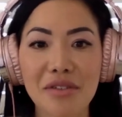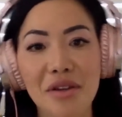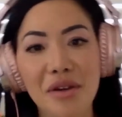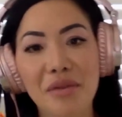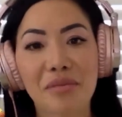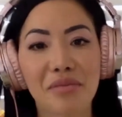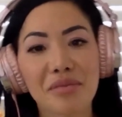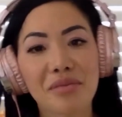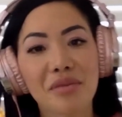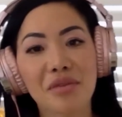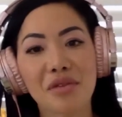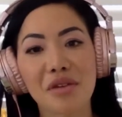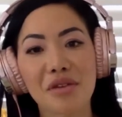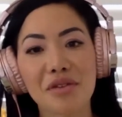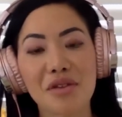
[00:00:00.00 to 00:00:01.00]
So
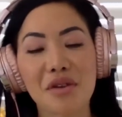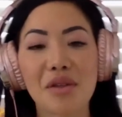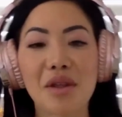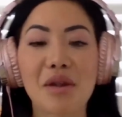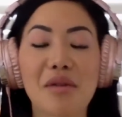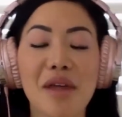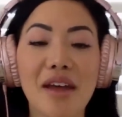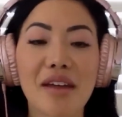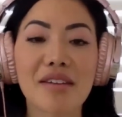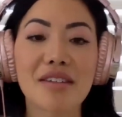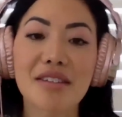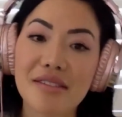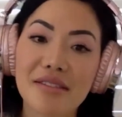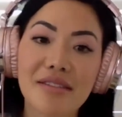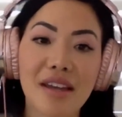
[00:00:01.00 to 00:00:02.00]
for those of you that know that,
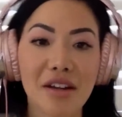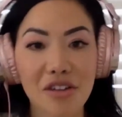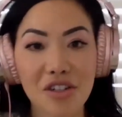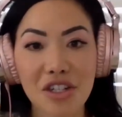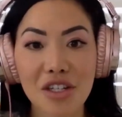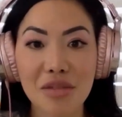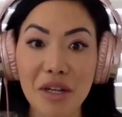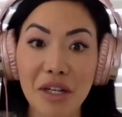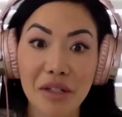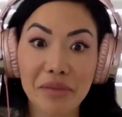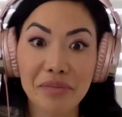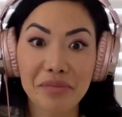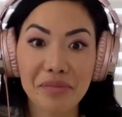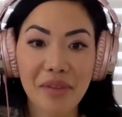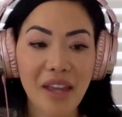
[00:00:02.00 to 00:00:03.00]
energy is real.
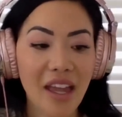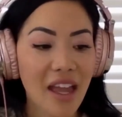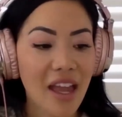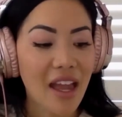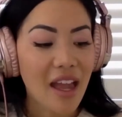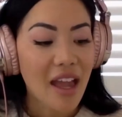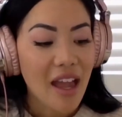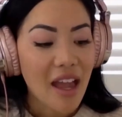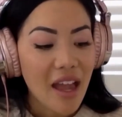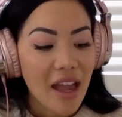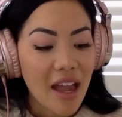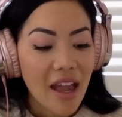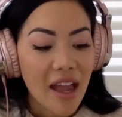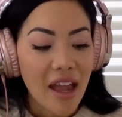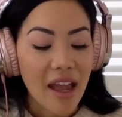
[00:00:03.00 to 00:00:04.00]

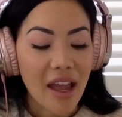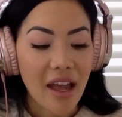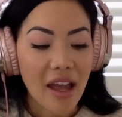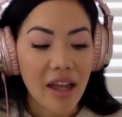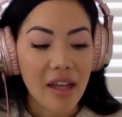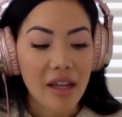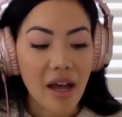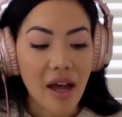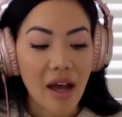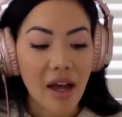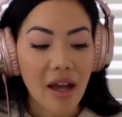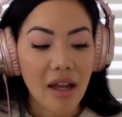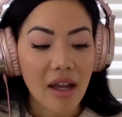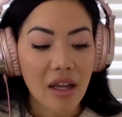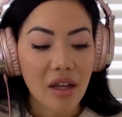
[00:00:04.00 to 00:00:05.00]
And
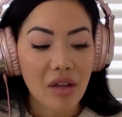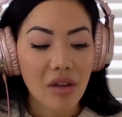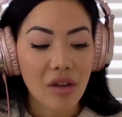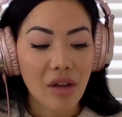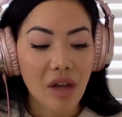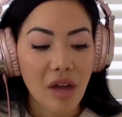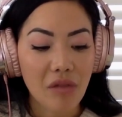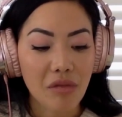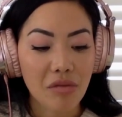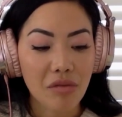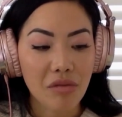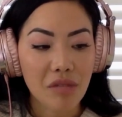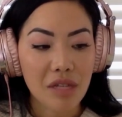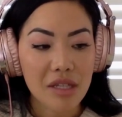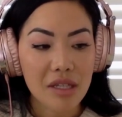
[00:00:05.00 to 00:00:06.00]
I
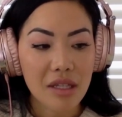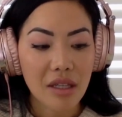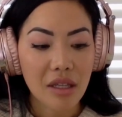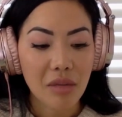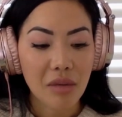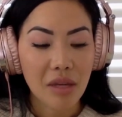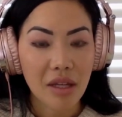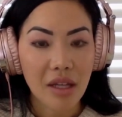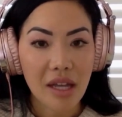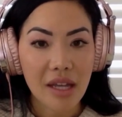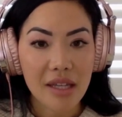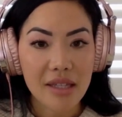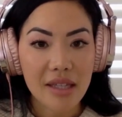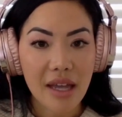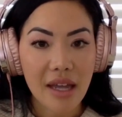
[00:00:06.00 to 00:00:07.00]
have recently
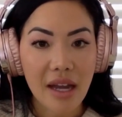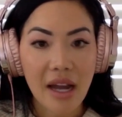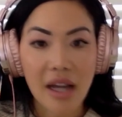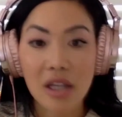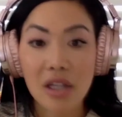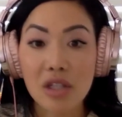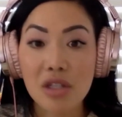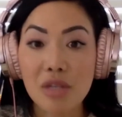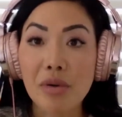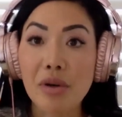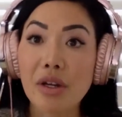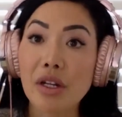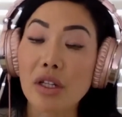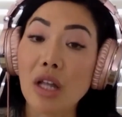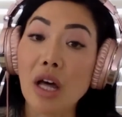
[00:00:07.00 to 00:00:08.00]
realized that I used to
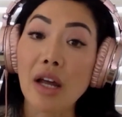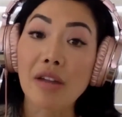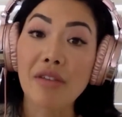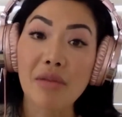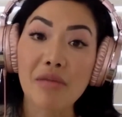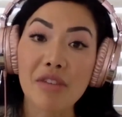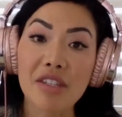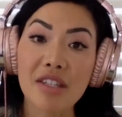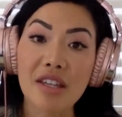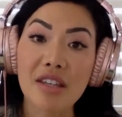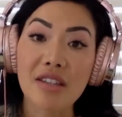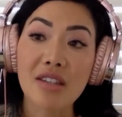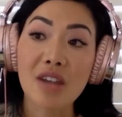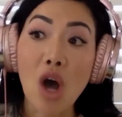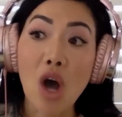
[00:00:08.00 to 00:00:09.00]
put a lot of
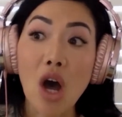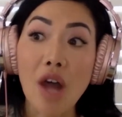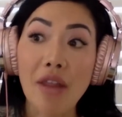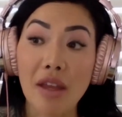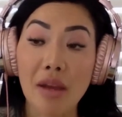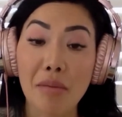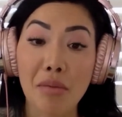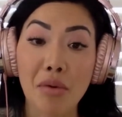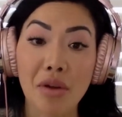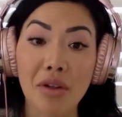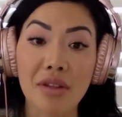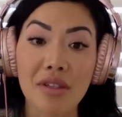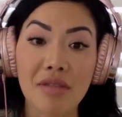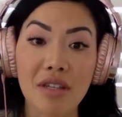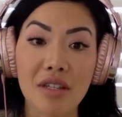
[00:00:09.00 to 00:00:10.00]
emphasis on the
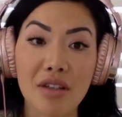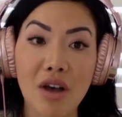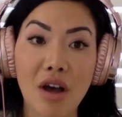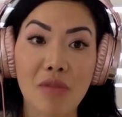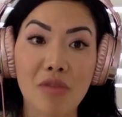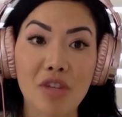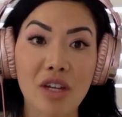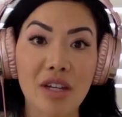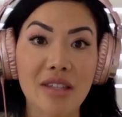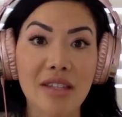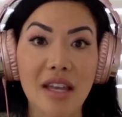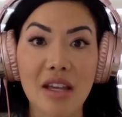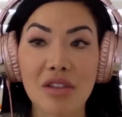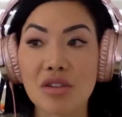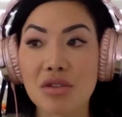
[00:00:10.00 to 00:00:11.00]
importance of these objects,
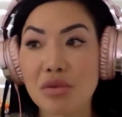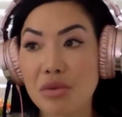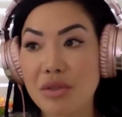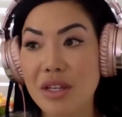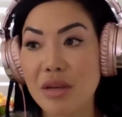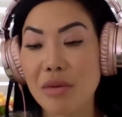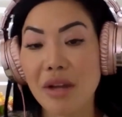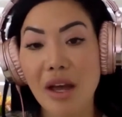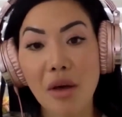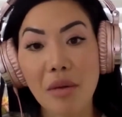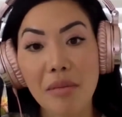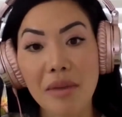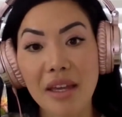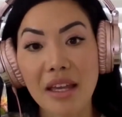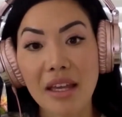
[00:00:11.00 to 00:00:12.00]
like the tools that would
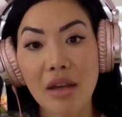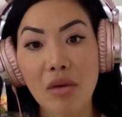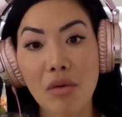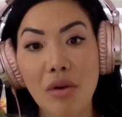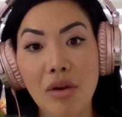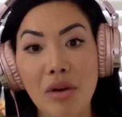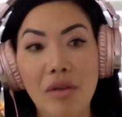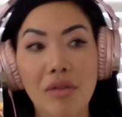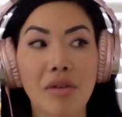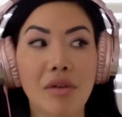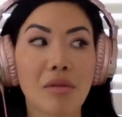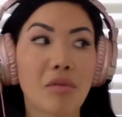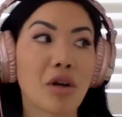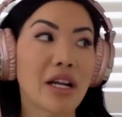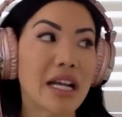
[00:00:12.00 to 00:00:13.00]
help me, or
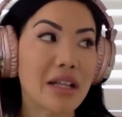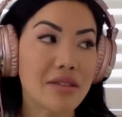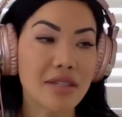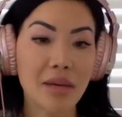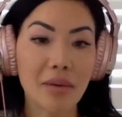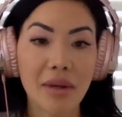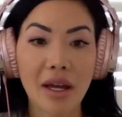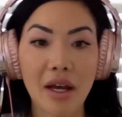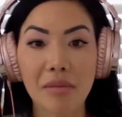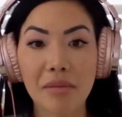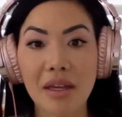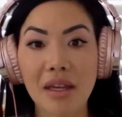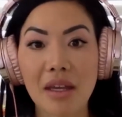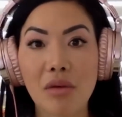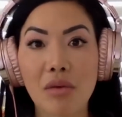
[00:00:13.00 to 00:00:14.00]
the workouts that would help
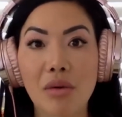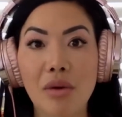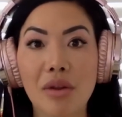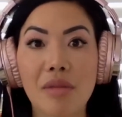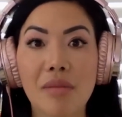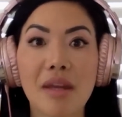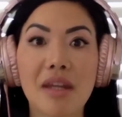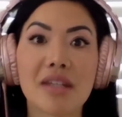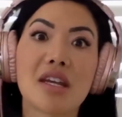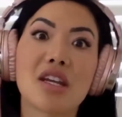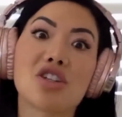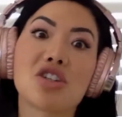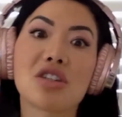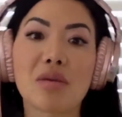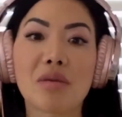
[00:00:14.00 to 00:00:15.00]
me, or the
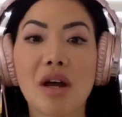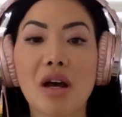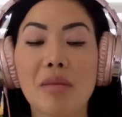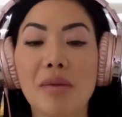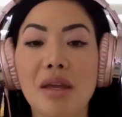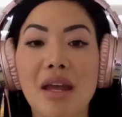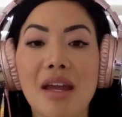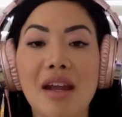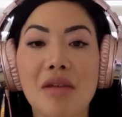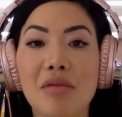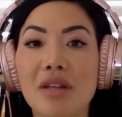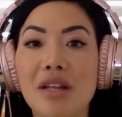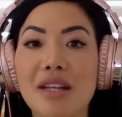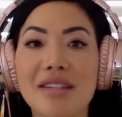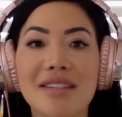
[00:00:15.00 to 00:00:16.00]
meditation that would help me. And I
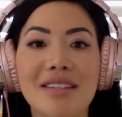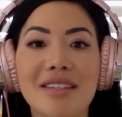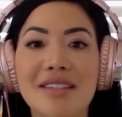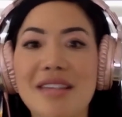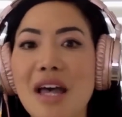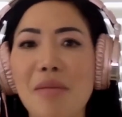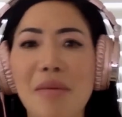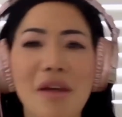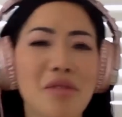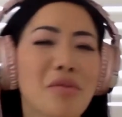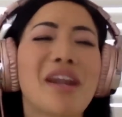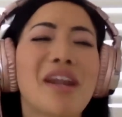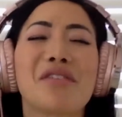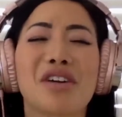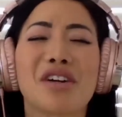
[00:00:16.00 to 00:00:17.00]
realized the sound bath,
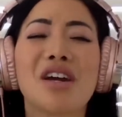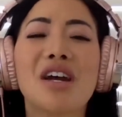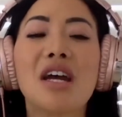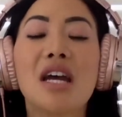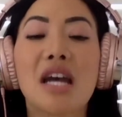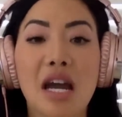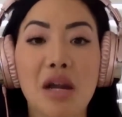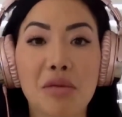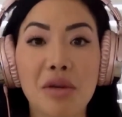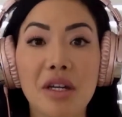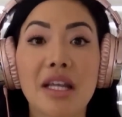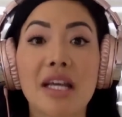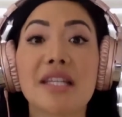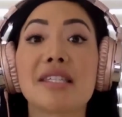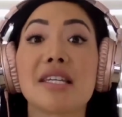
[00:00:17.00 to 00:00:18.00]
whatever. I
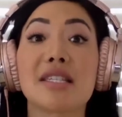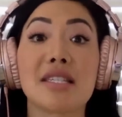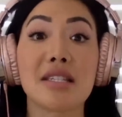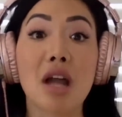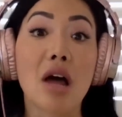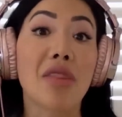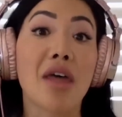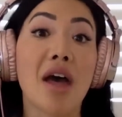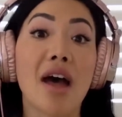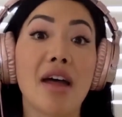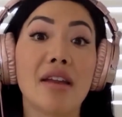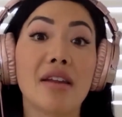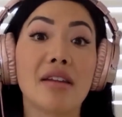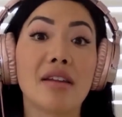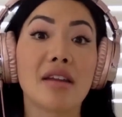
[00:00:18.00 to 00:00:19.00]
realized it's not
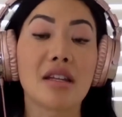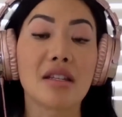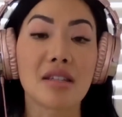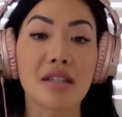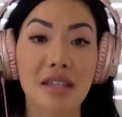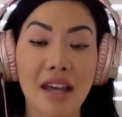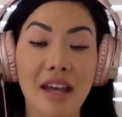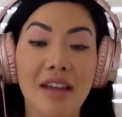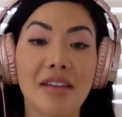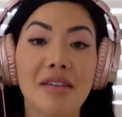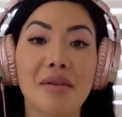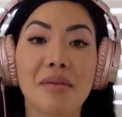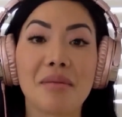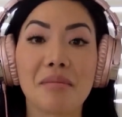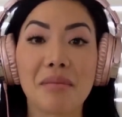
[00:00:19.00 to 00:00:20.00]
that. It's,
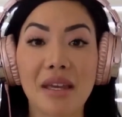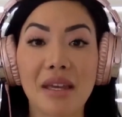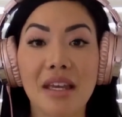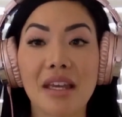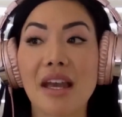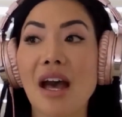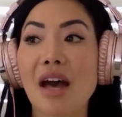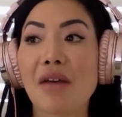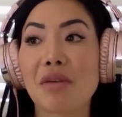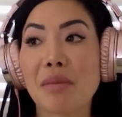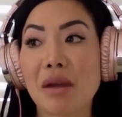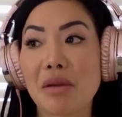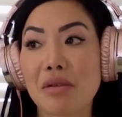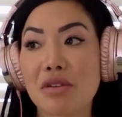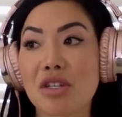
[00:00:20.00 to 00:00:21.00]
again, me having
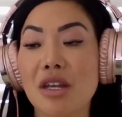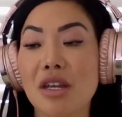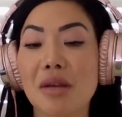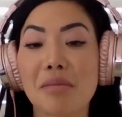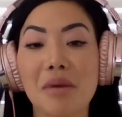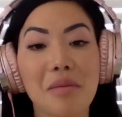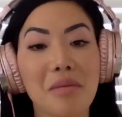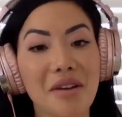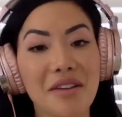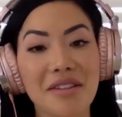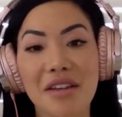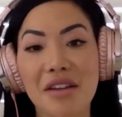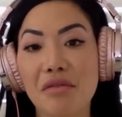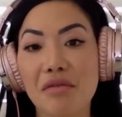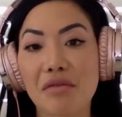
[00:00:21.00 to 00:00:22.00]
my routine, being
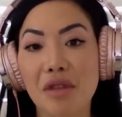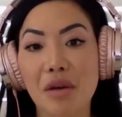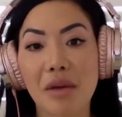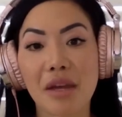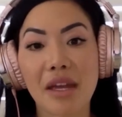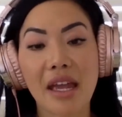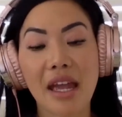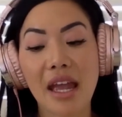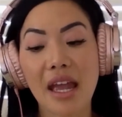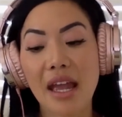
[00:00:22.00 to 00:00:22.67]
present, flowing.